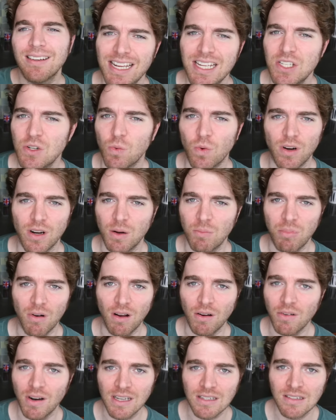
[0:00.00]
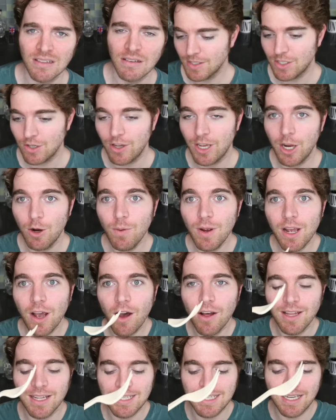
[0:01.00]
It's a work in progress. So here we
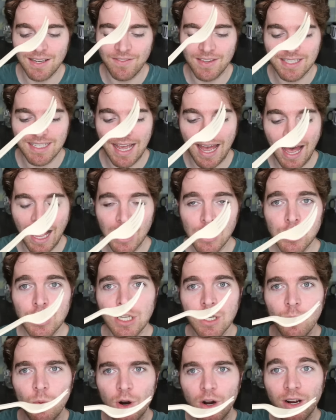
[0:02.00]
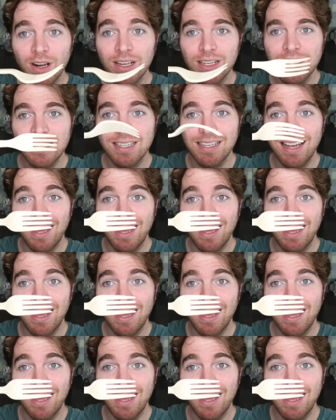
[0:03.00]
go, let's see if this actually works.